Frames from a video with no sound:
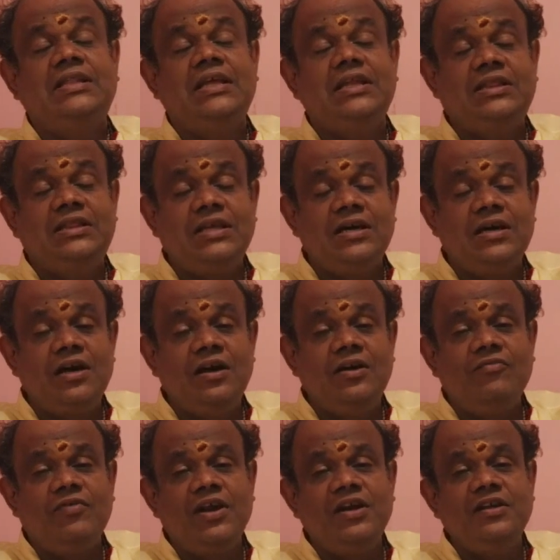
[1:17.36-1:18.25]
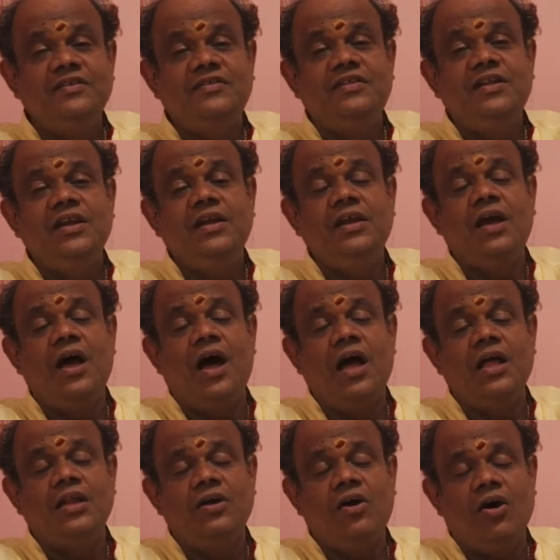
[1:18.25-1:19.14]
The third one is the
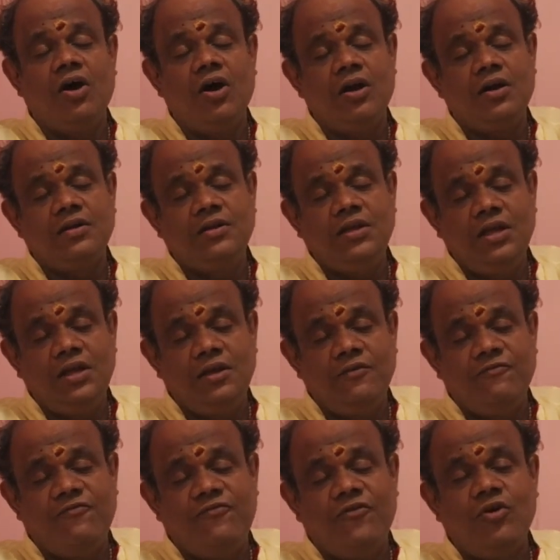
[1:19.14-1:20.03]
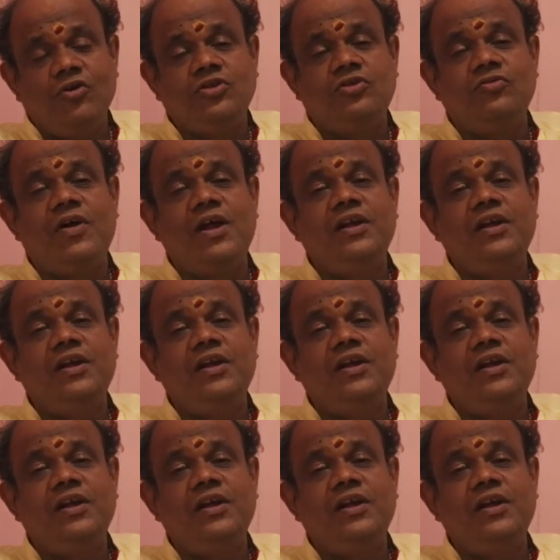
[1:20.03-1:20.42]
fourth